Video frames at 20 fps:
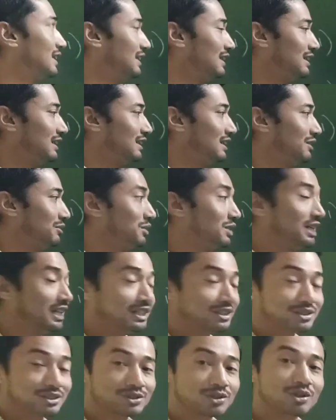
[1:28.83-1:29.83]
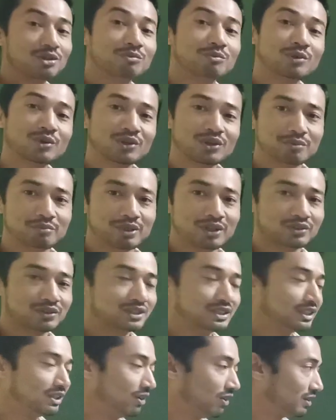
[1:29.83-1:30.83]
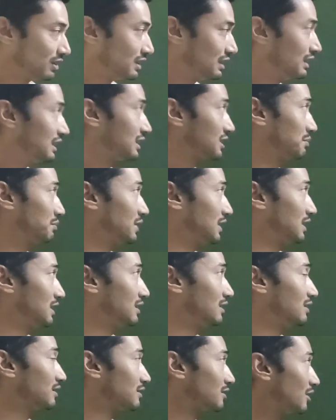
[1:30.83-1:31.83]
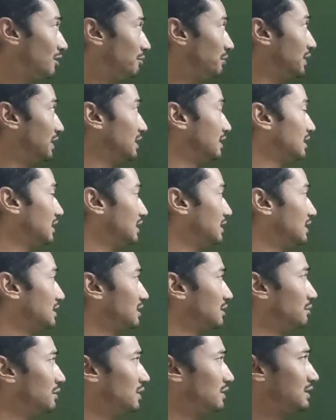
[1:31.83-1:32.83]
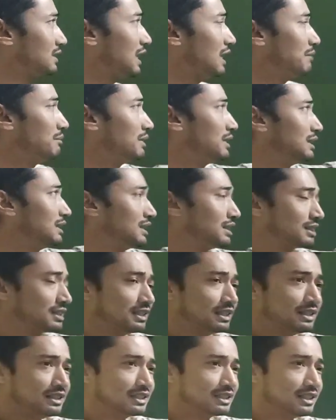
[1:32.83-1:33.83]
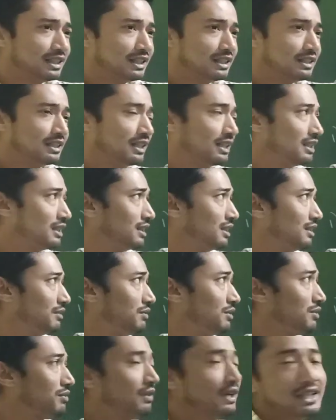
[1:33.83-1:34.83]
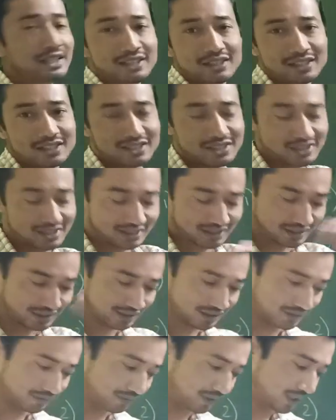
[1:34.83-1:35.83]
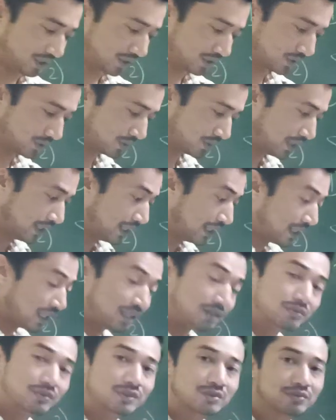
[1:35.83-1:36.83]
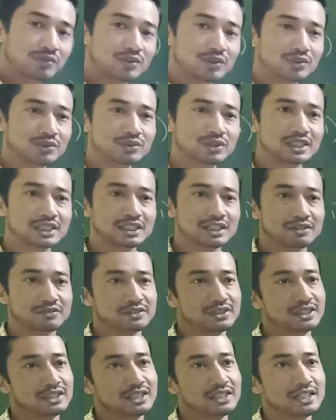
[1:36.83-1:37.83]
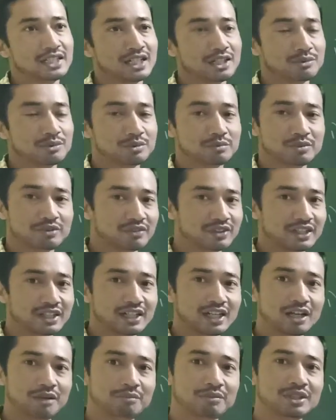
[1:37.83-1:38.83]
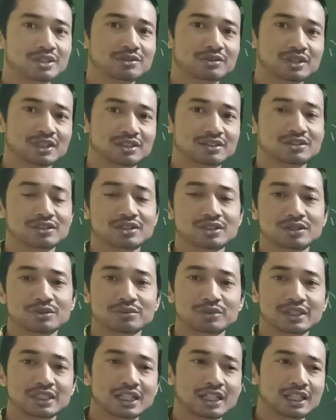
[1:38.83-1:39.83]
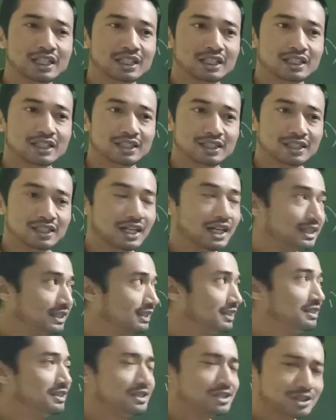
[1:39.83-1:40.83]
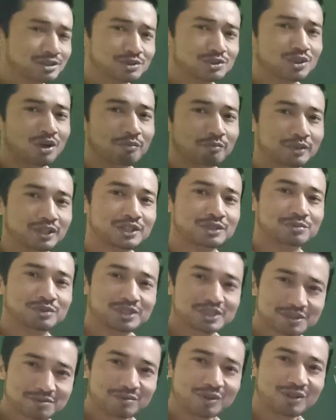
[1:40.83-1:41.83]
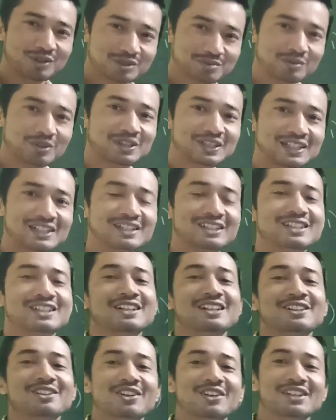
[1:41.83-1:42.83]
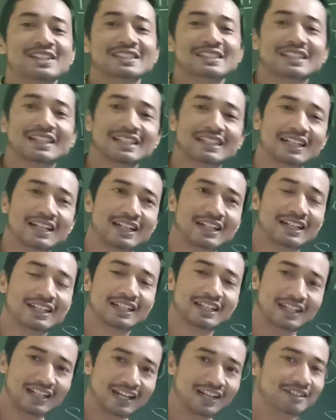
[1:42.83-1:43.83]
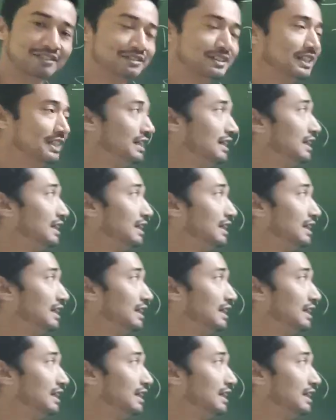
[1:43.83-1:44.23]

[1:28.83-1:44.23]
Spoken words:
would like to talk more about on this particular topic, that is about time and distance. And then if you find this video helpful for you, then definitely I would be very happy to continue with other topics with small little knowledge that I have.